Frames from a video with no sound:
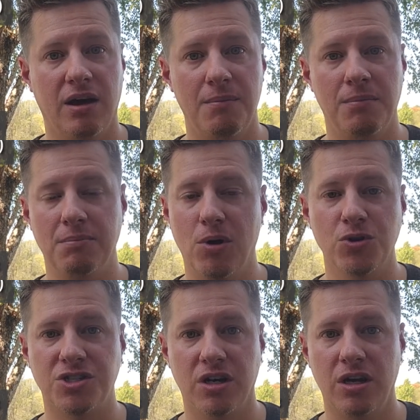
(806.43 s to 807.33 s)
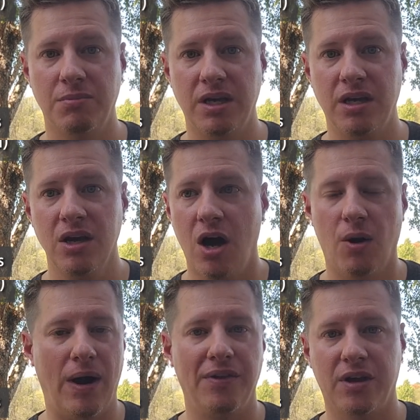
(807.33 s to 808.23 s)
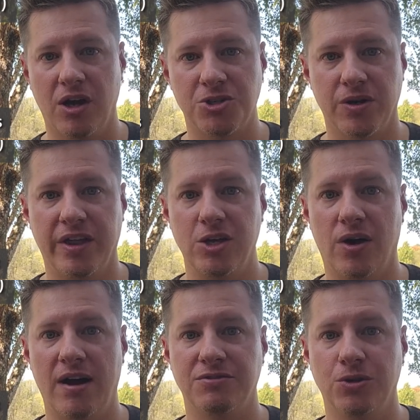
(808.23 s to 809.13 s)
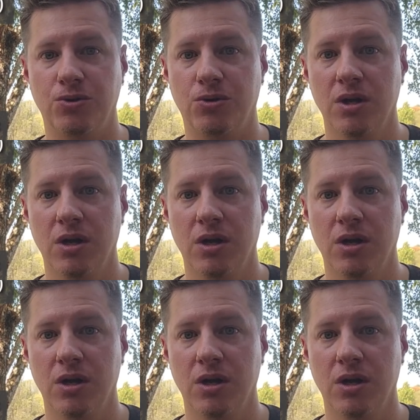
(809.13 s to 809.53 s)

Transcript: but most are going to be around the country that you'll have to do,